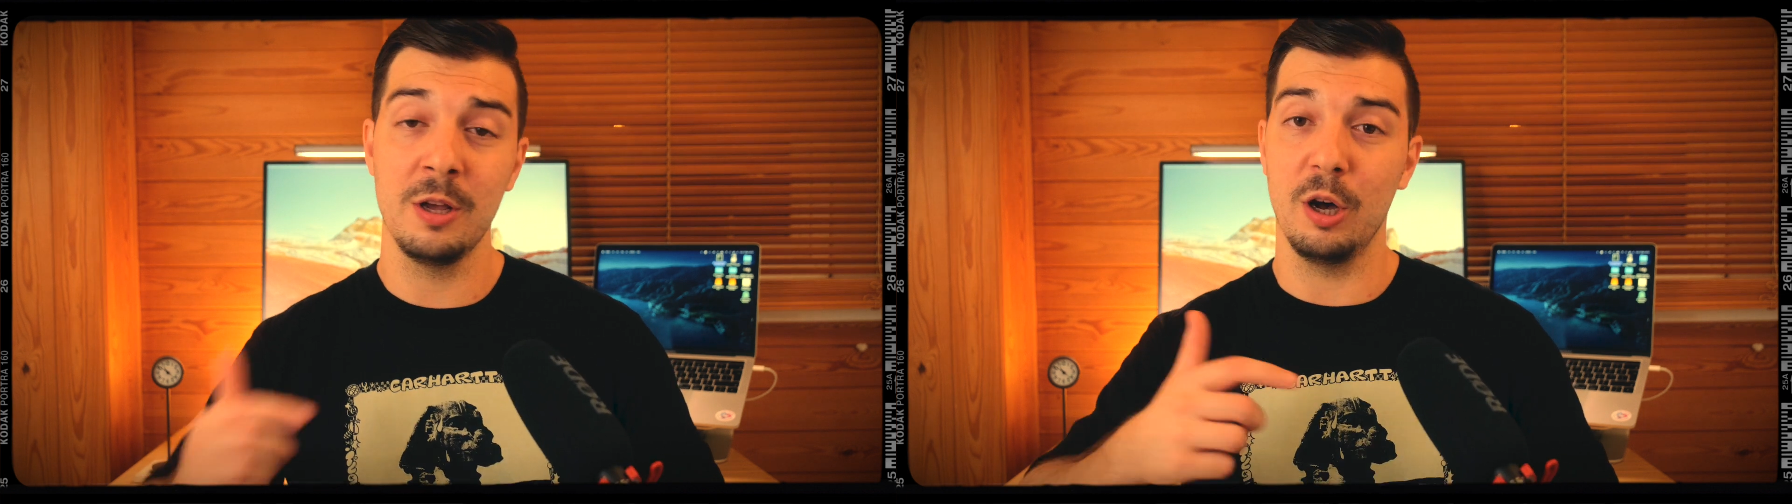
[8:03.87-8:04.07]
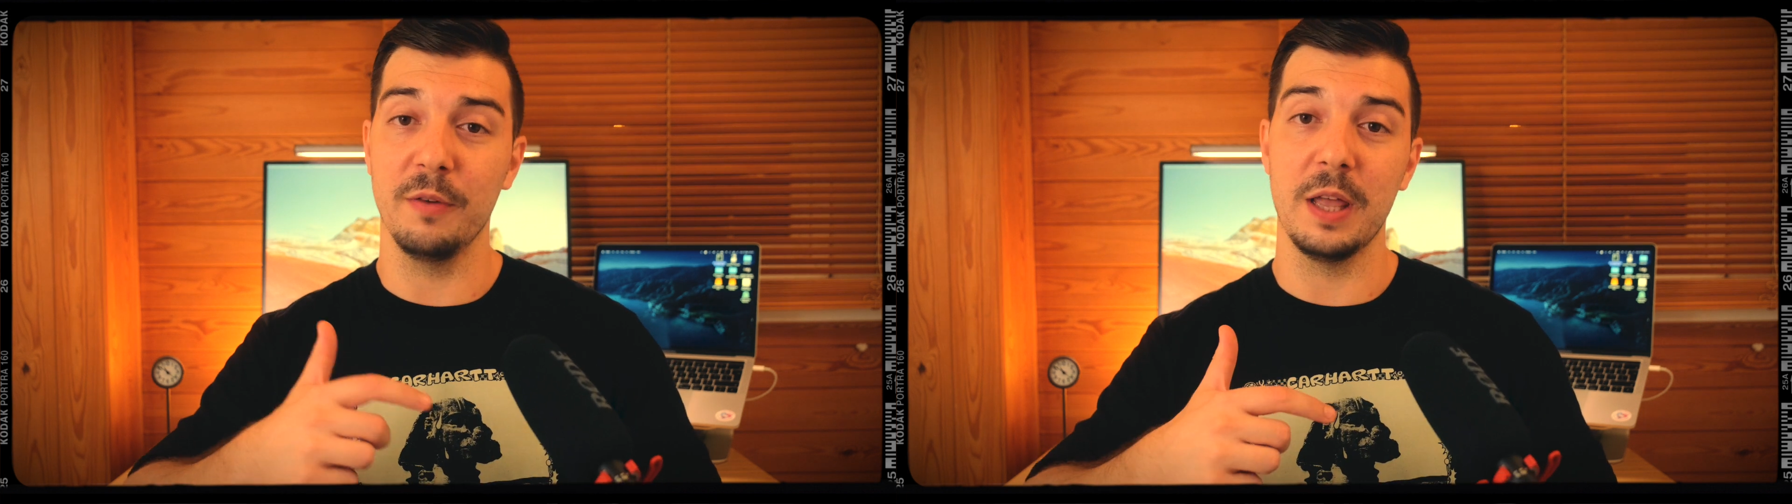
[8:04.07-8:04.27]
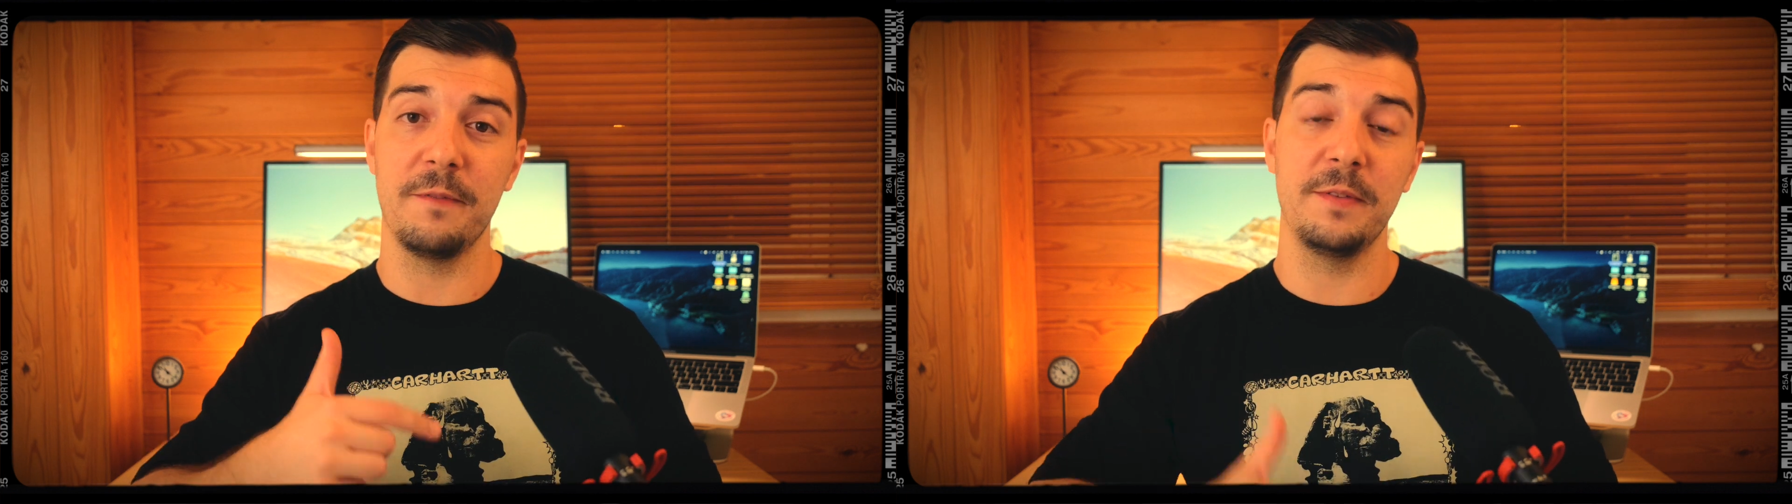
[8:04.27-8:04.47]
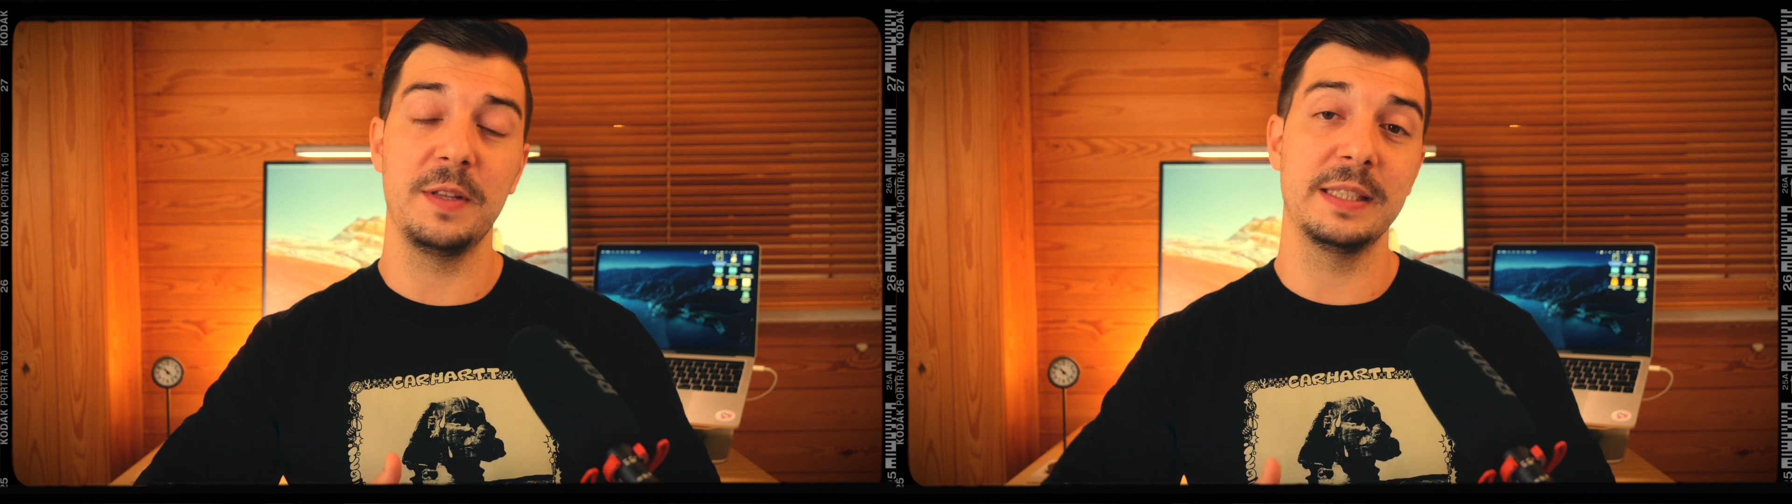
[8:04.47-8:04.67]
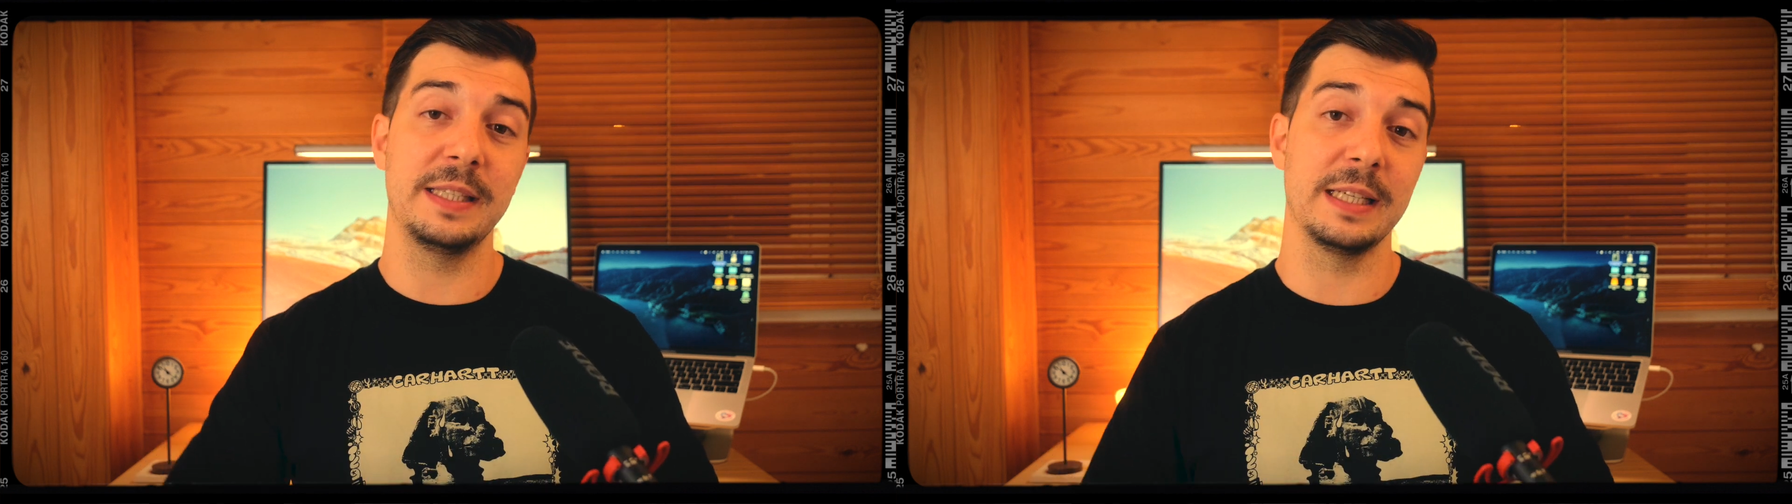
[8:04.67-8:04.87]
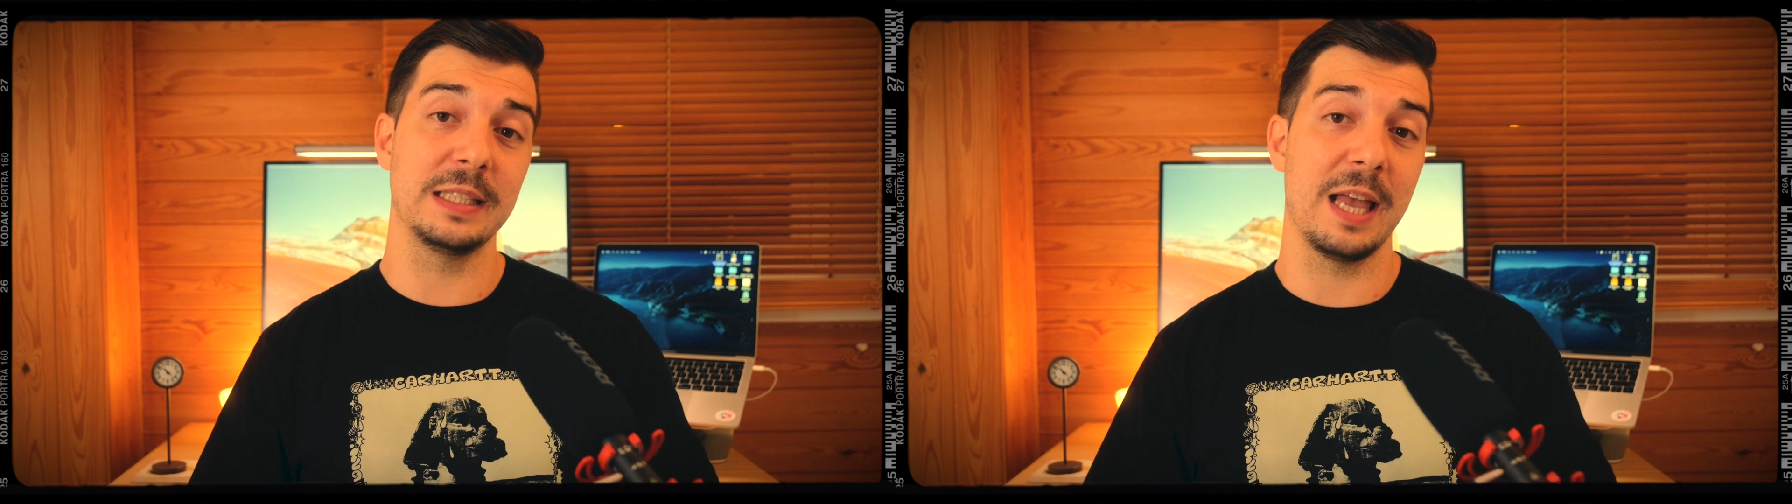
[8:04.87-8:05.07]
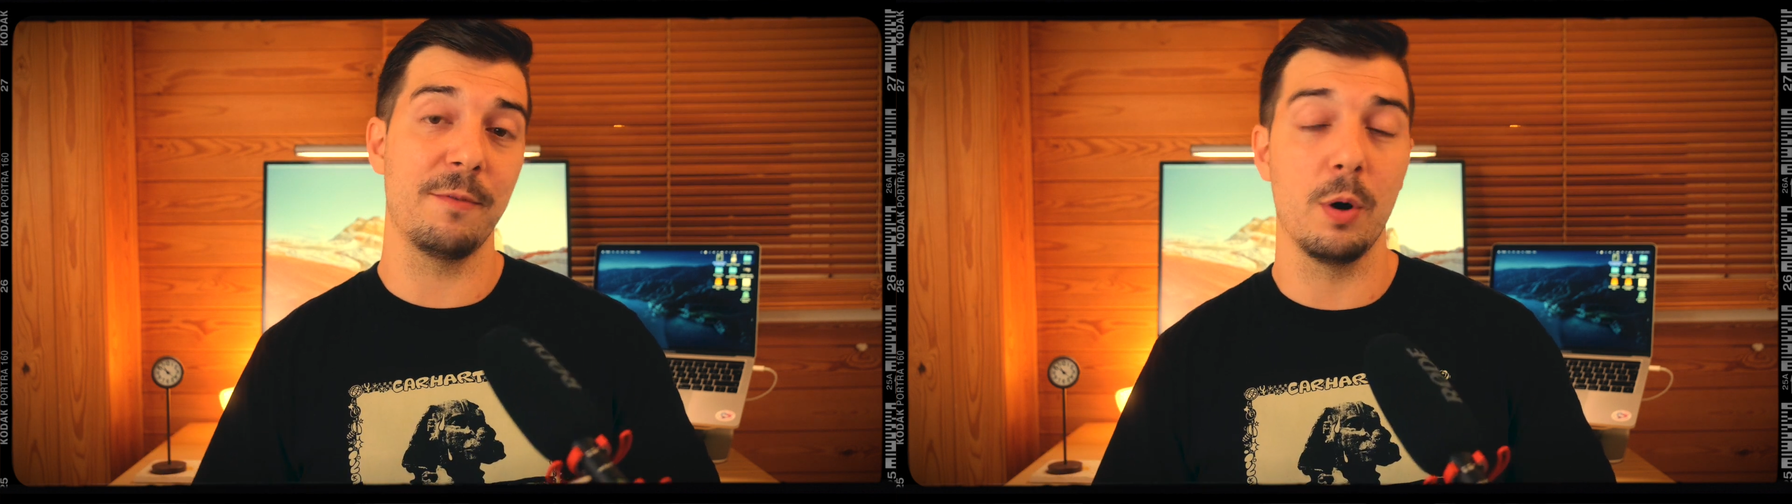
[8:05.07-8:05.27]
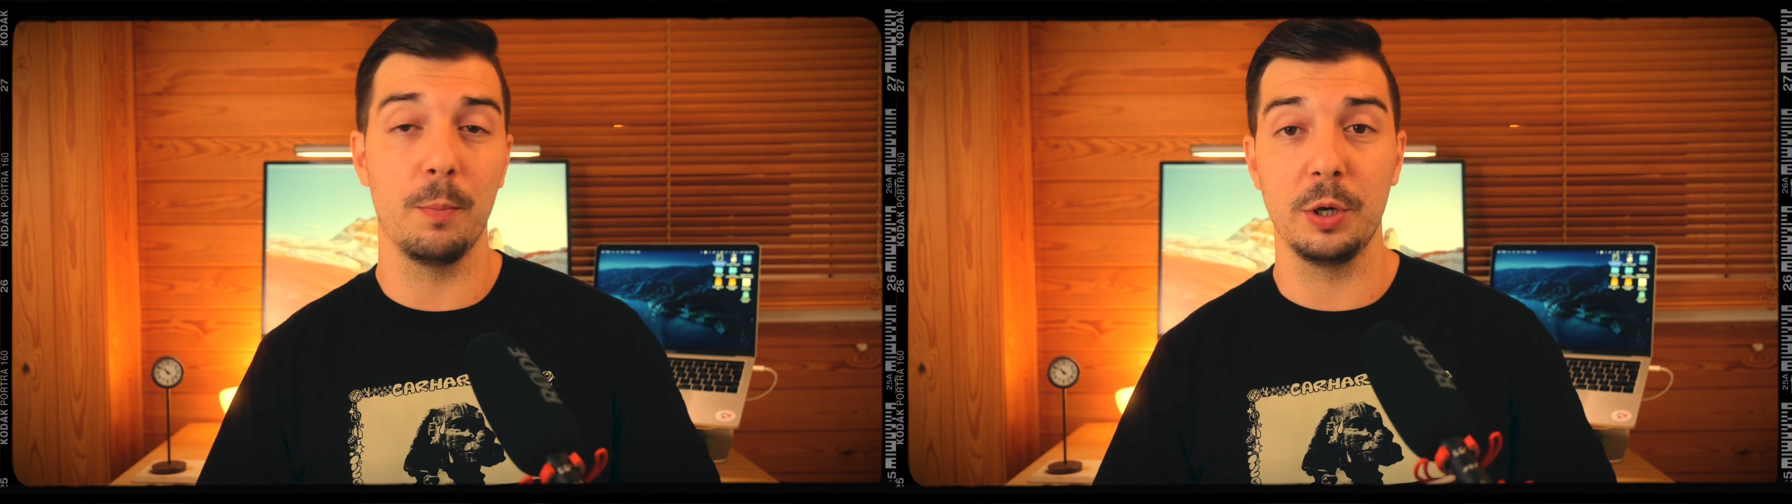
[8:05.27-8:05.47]
of that 56
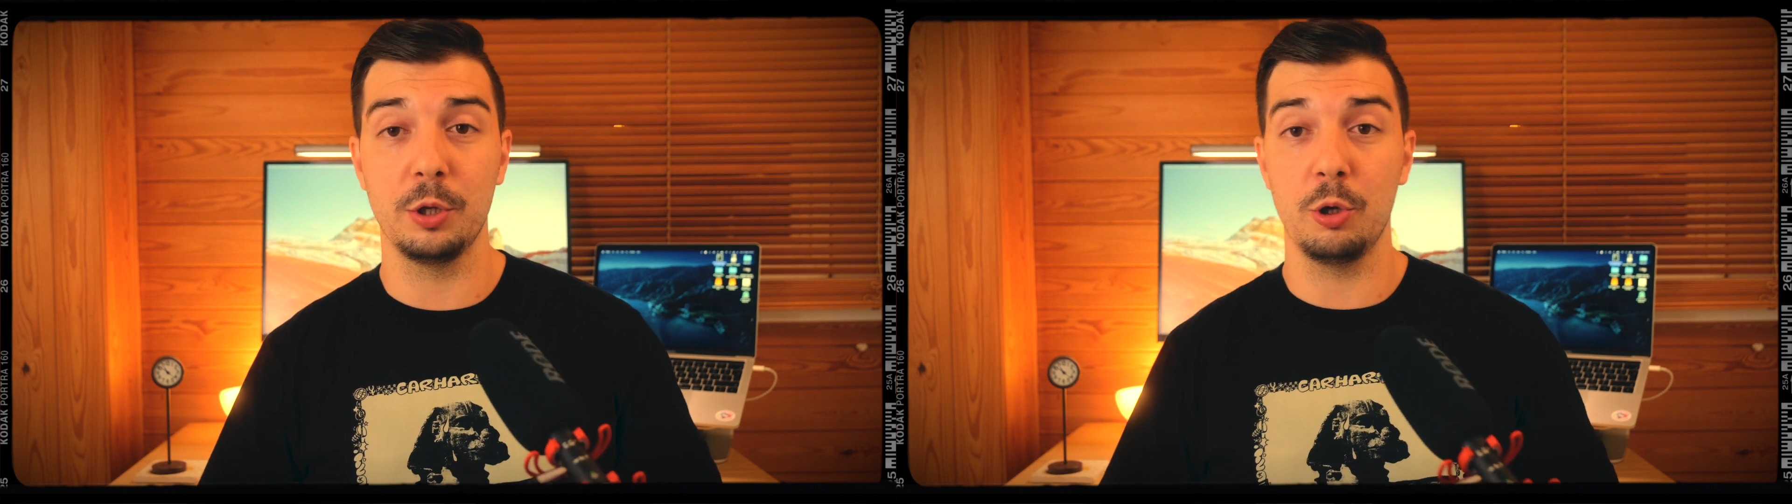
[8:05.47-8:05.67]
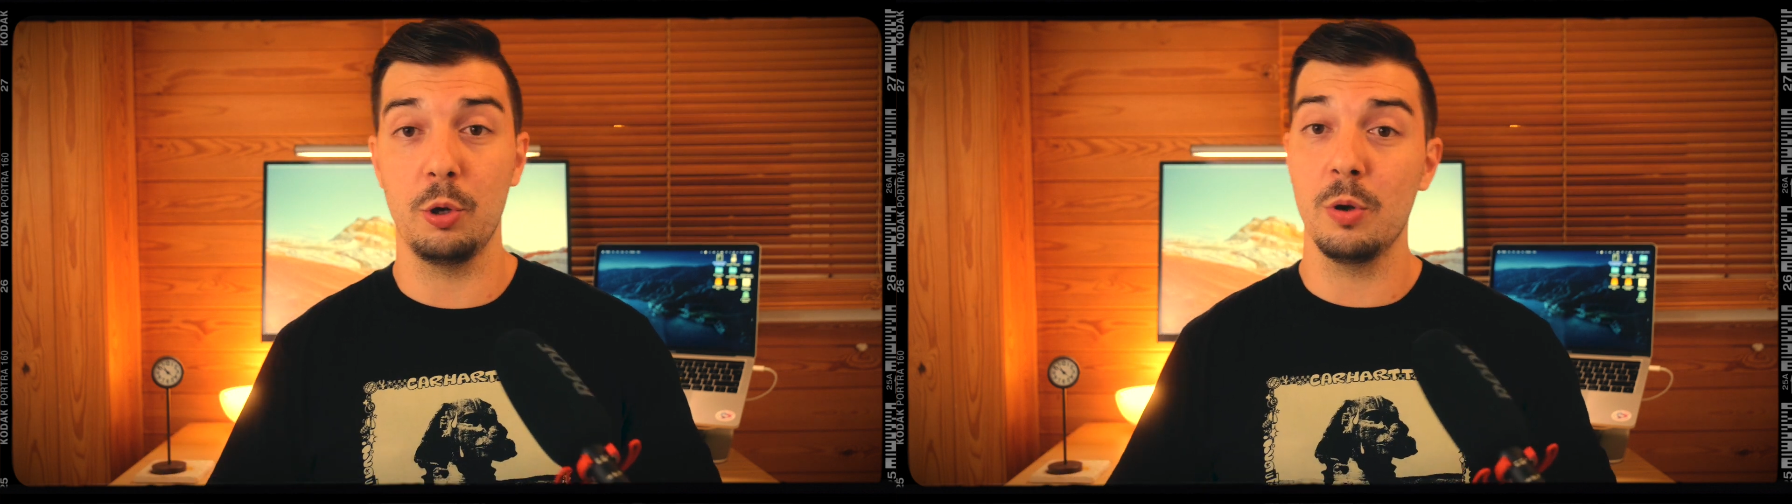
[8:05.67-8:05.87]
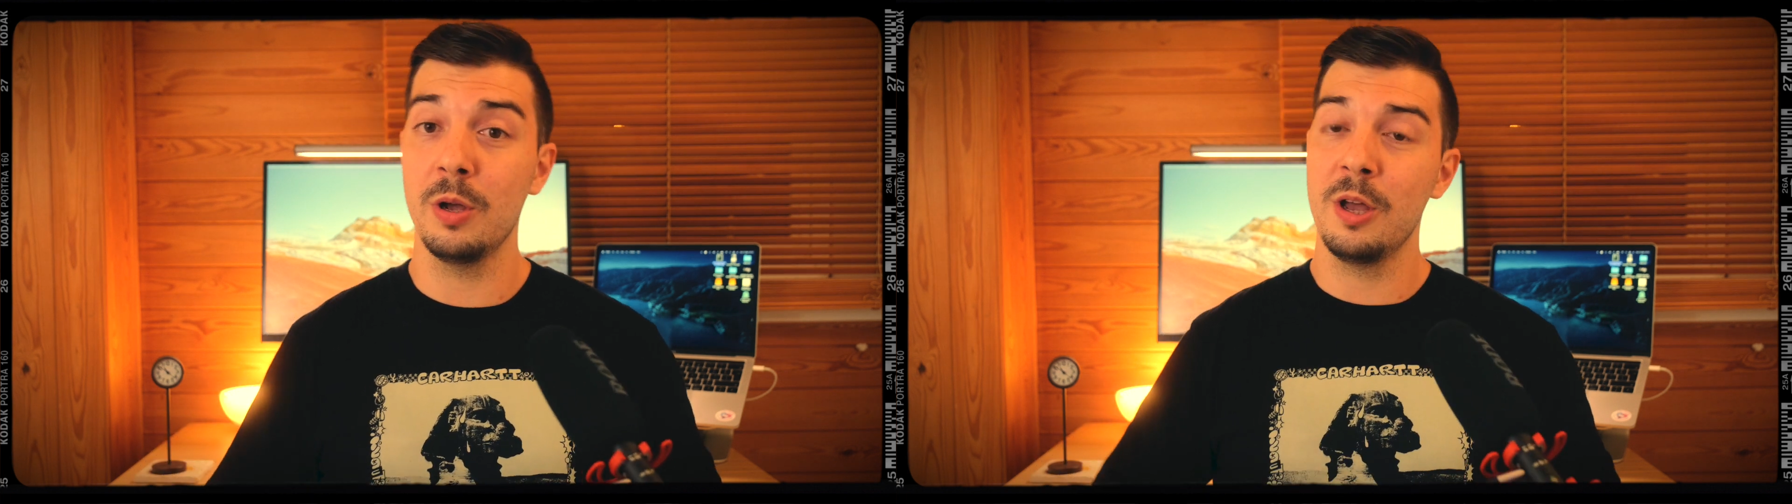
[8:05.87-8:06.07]
f1.2